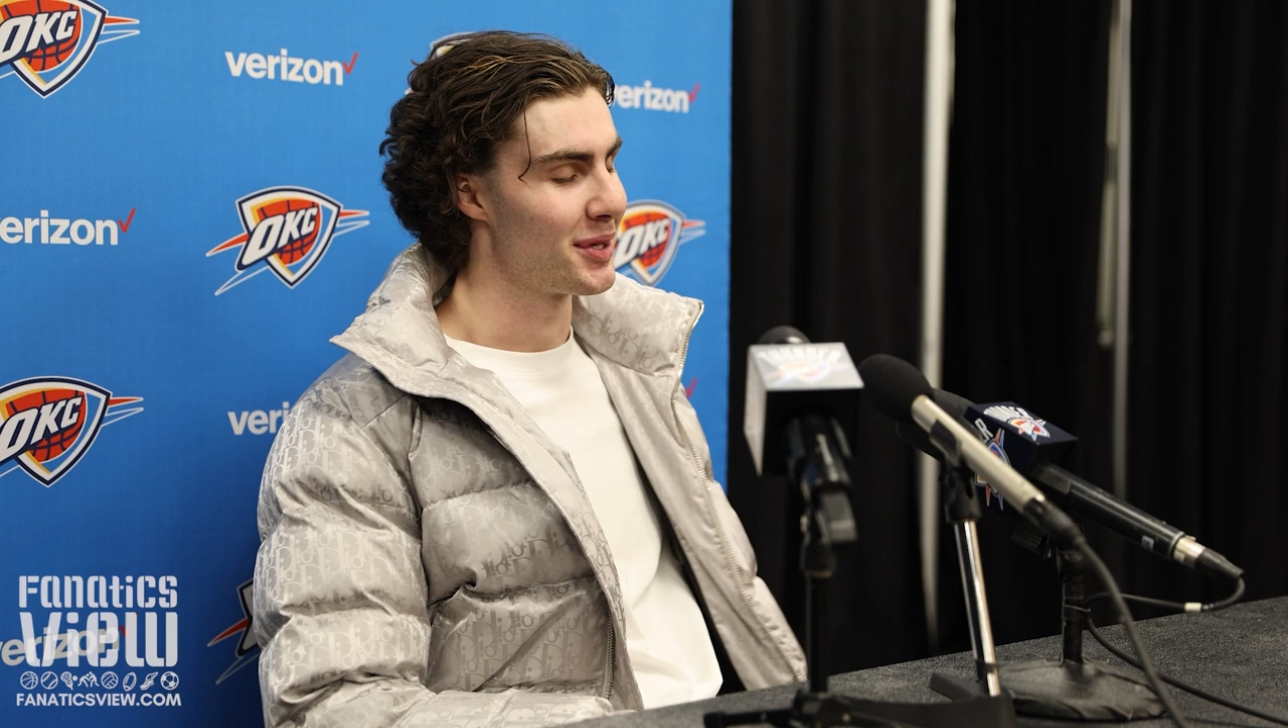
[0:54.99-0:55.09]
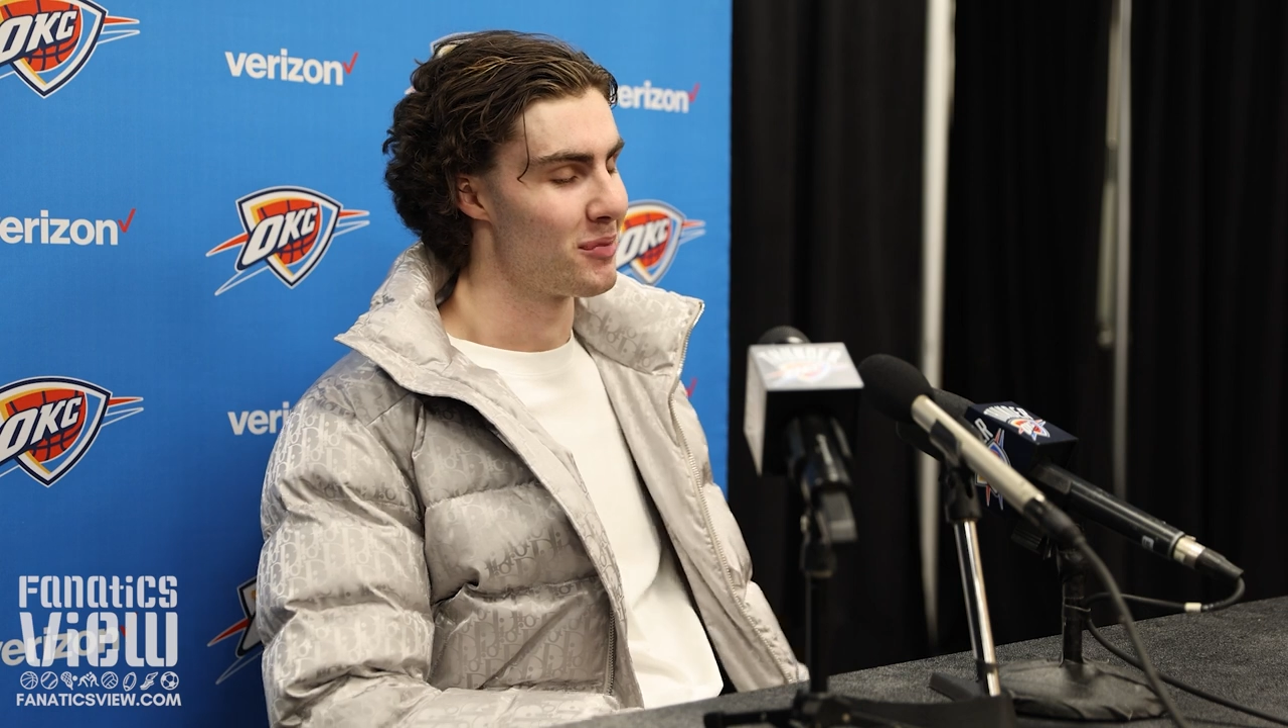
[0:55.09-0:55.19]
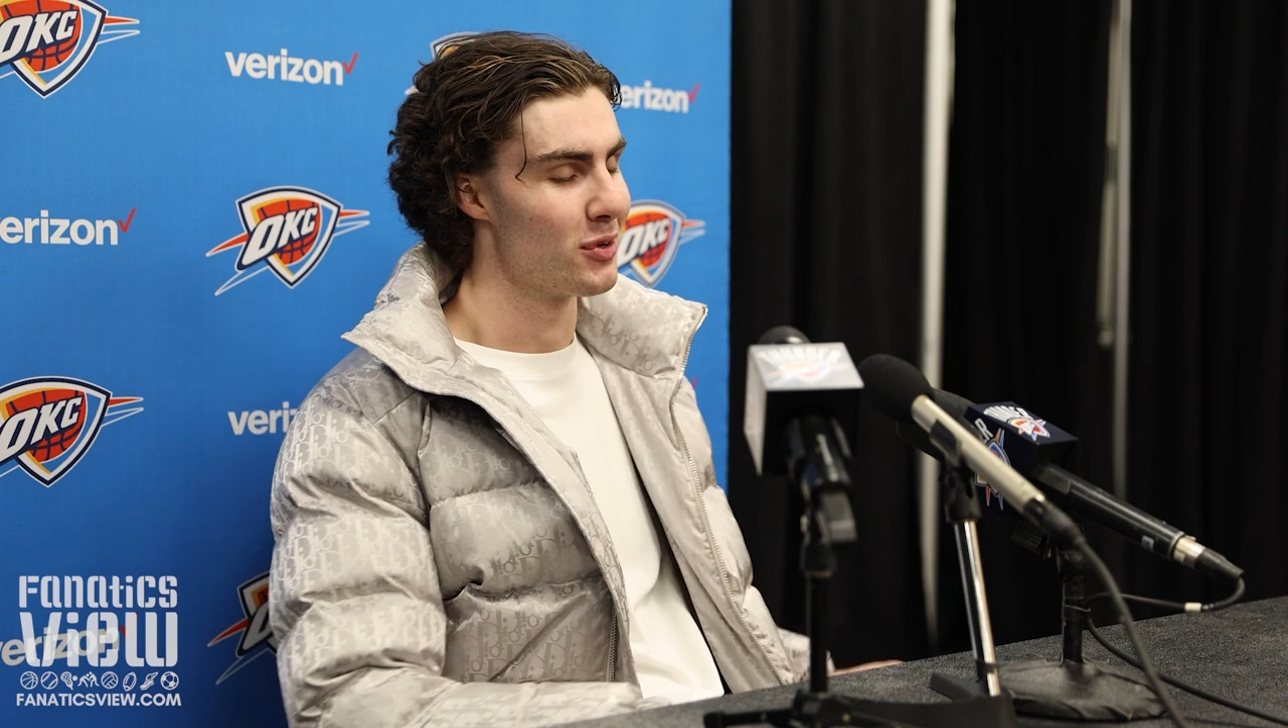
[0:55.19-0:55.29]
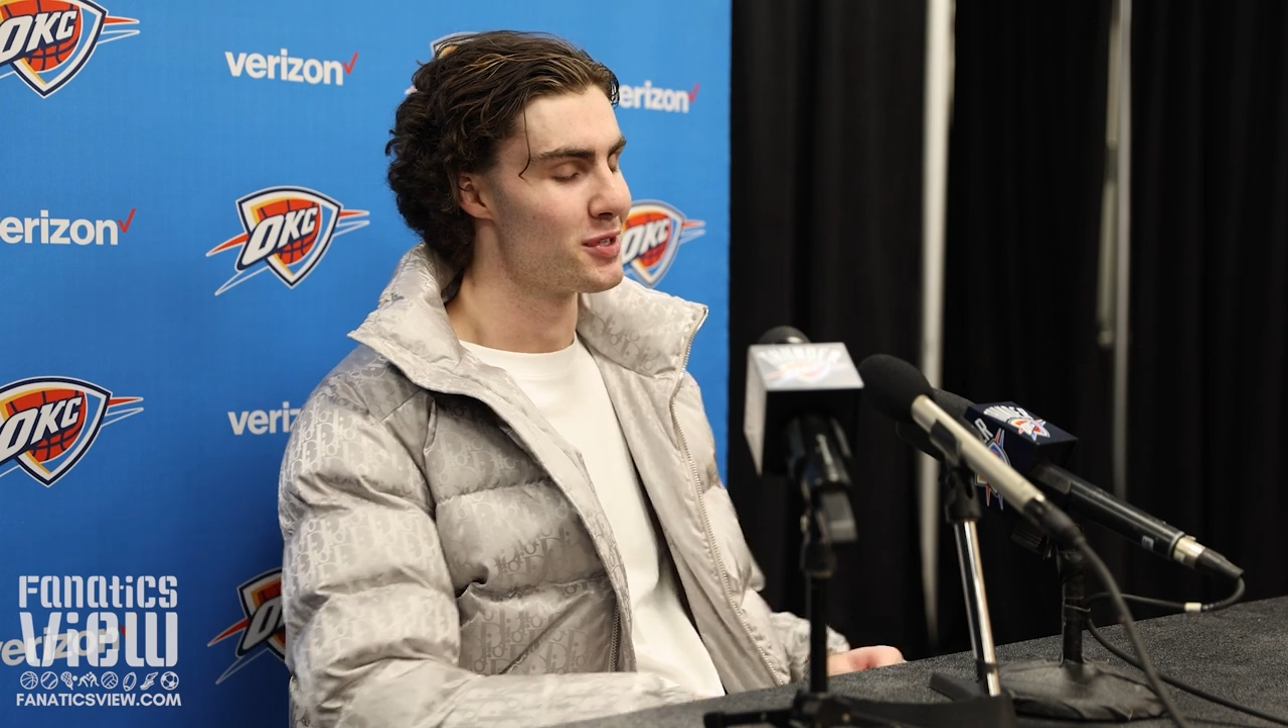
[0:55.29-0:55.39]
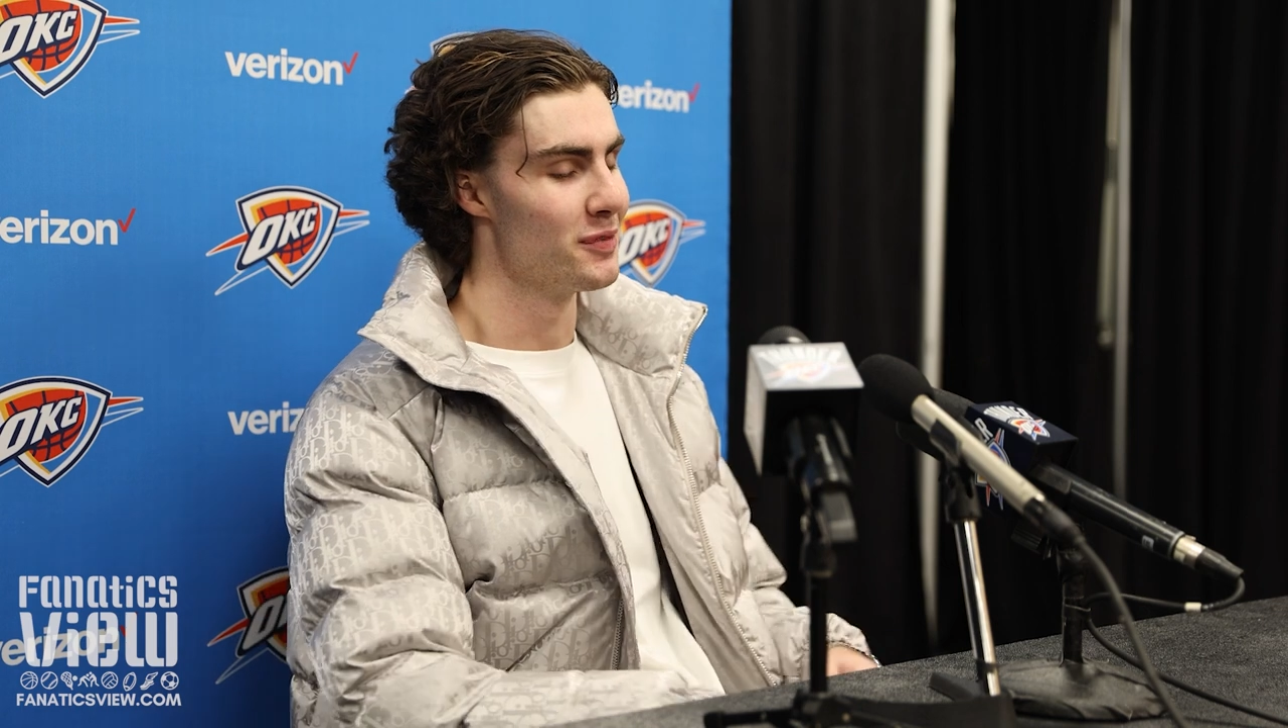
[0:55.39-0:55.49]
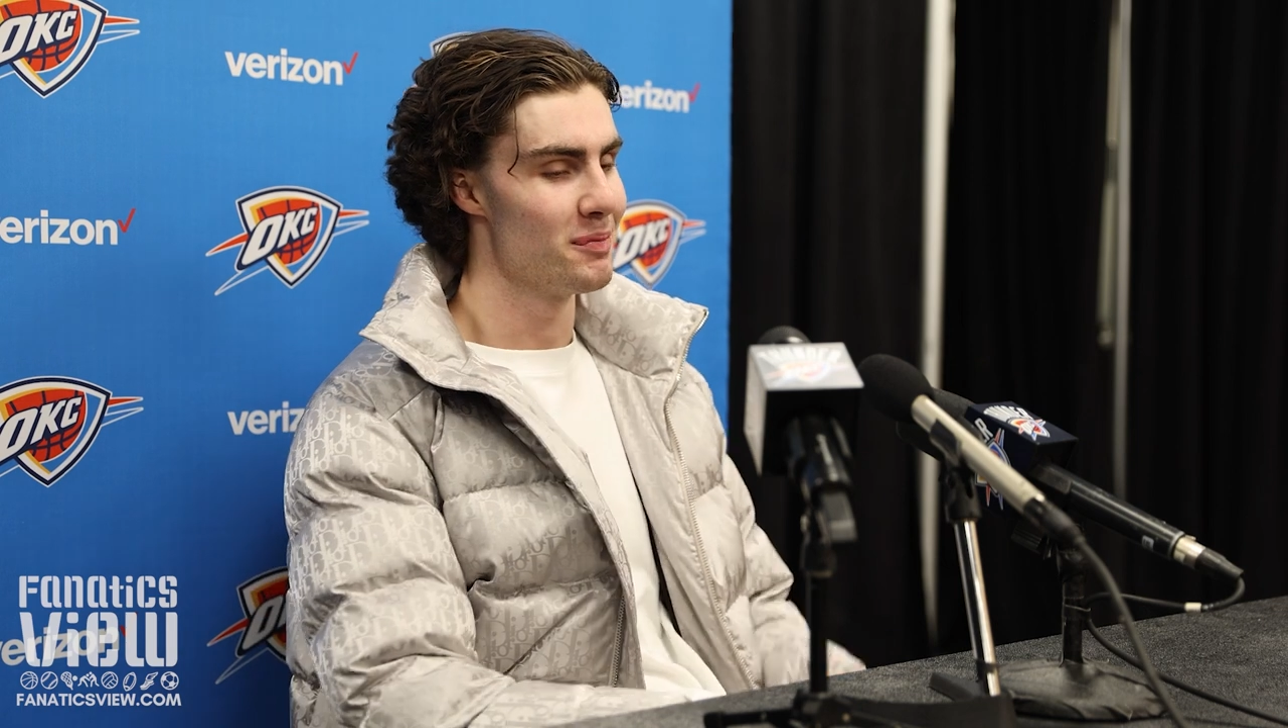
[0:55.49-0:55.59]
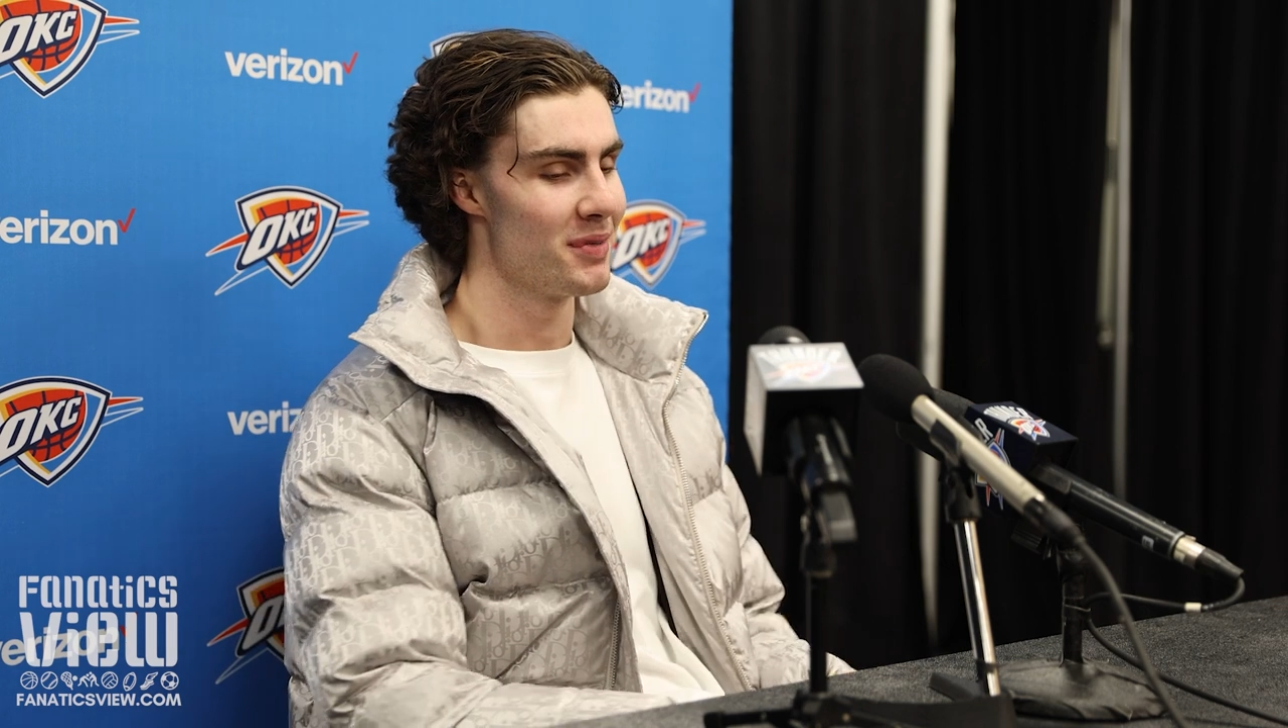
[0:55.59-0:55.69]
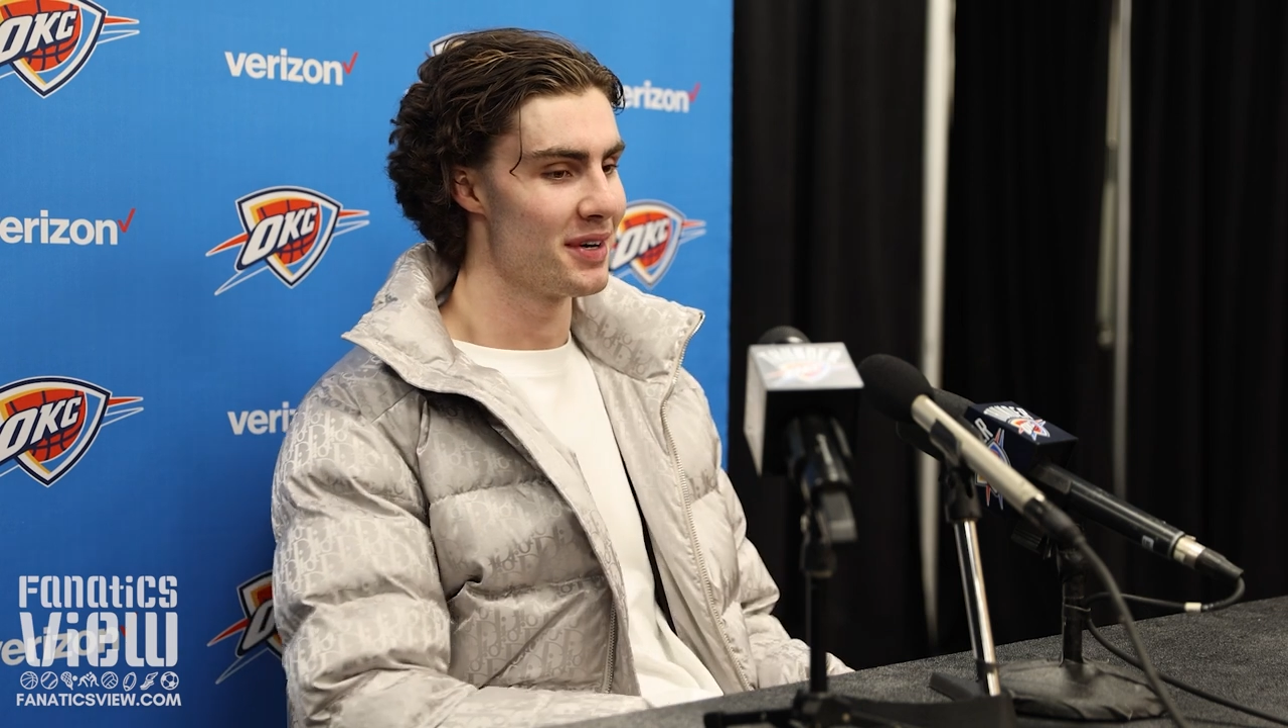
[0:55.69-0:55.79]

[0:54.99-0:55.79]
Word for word: make the most of it.